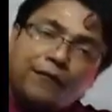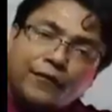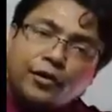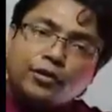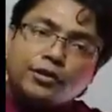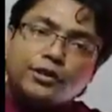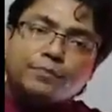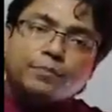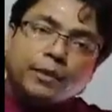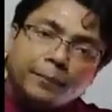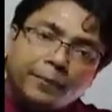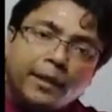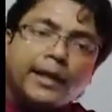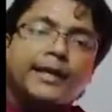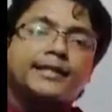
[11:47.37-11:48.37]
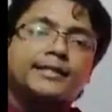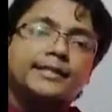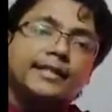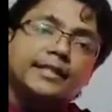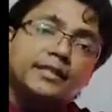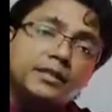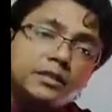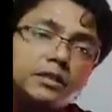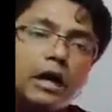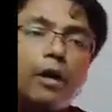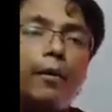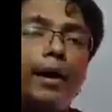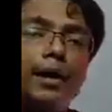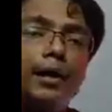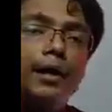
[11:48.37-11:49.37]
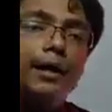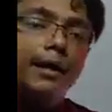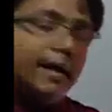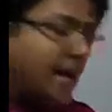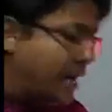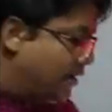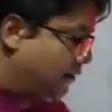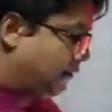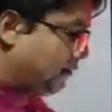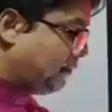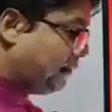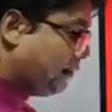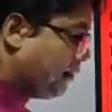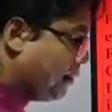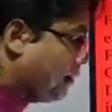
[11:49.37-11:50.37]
Of course, paper has changed our life.